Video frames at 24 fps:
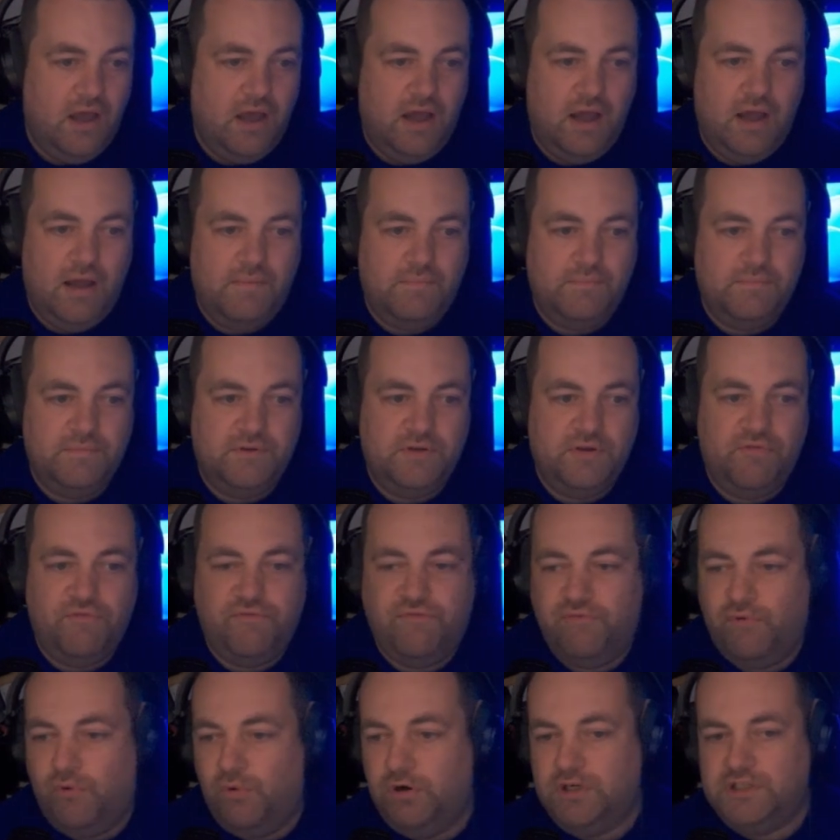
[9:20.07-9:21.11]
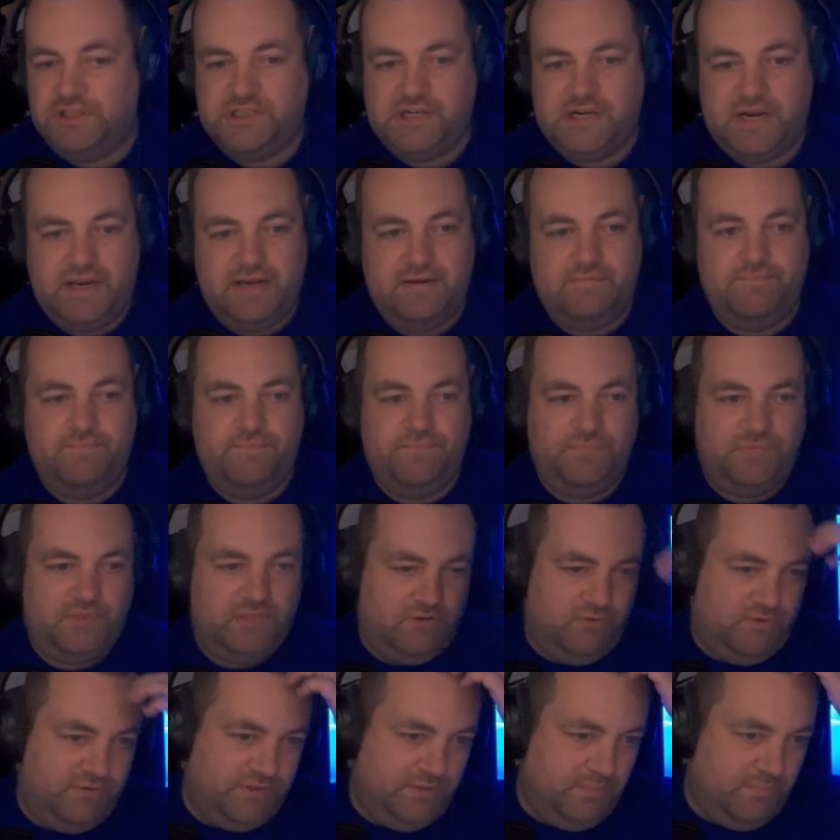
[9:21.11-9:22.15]
You forge it
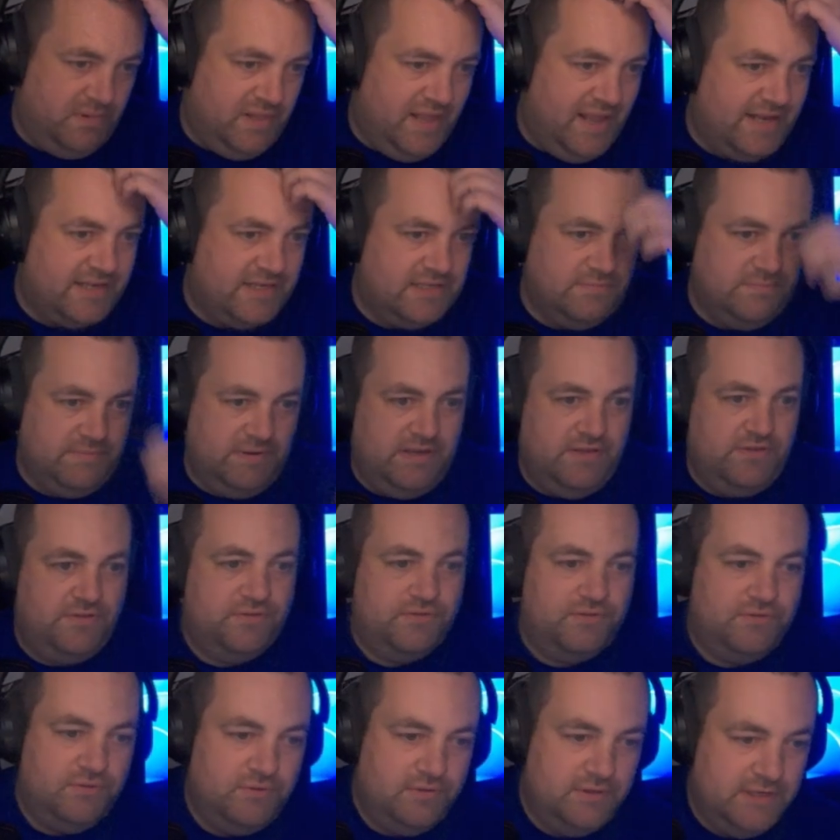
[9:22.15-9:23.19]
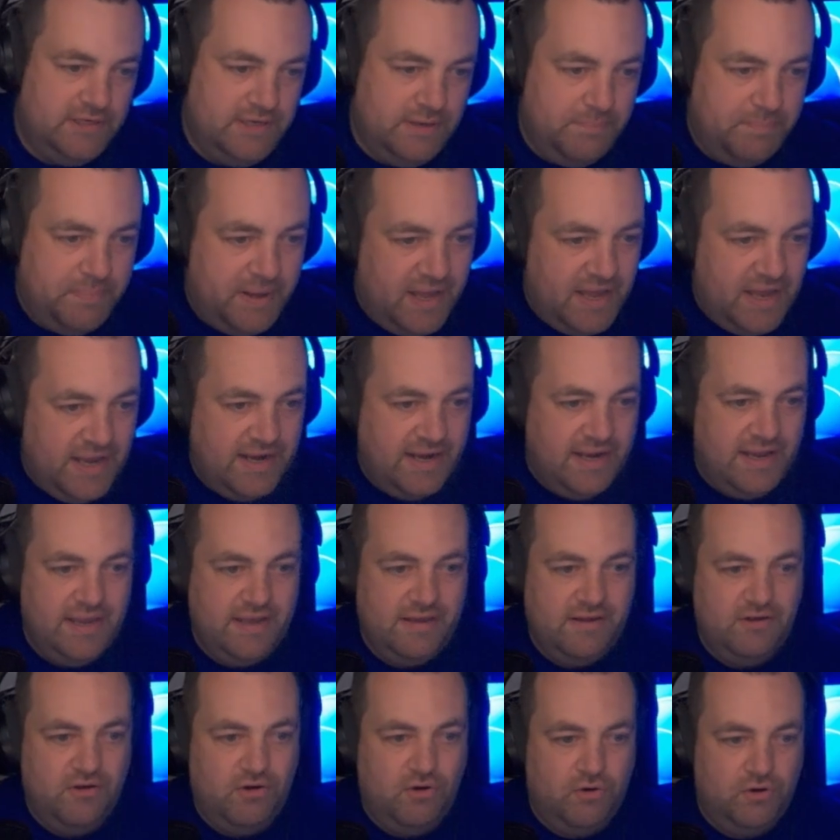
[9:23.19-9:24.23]
with the blacksmith, you buy
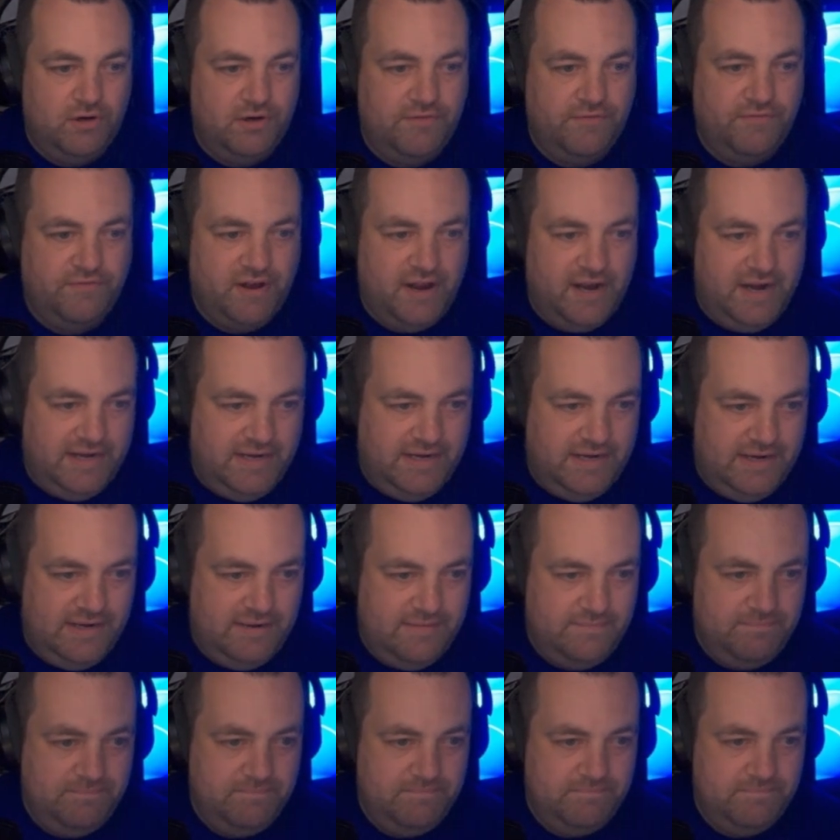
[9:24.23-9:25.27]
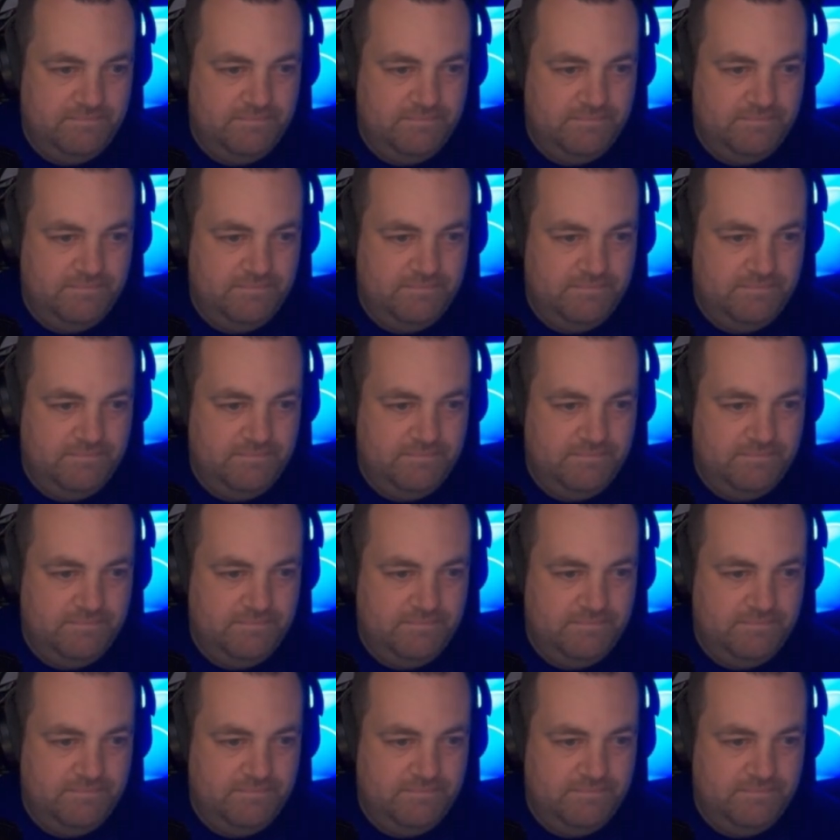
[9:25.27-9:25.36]
it or you find it.